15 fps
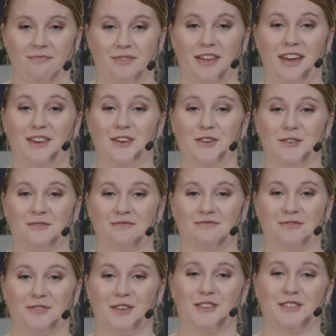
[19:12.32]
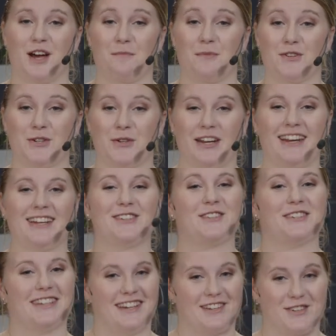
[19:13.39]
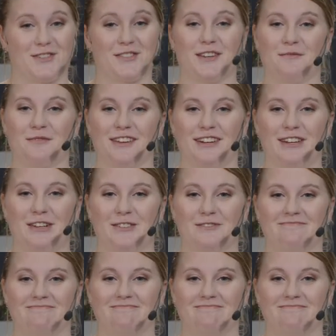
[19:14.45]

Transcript: Thank you for this opportunity to teach you something new.